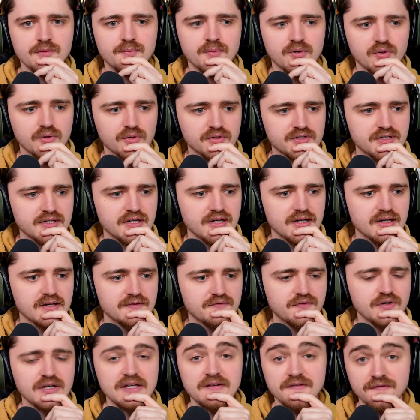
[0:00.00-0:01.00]
reporter,
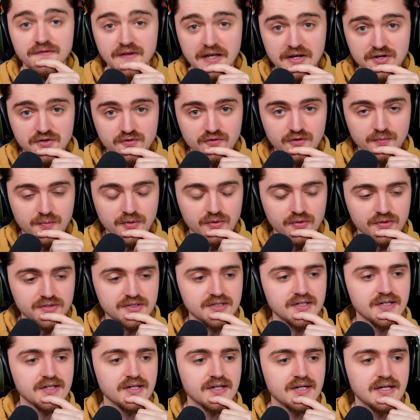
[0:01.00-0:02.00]
fully fledged
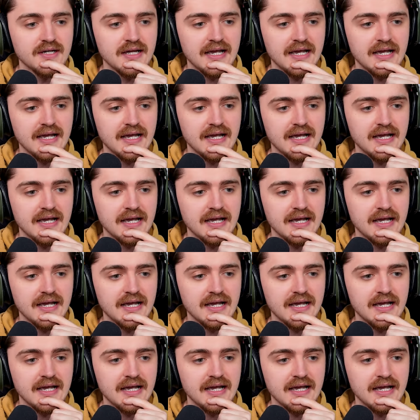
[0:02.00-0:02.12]
reporter,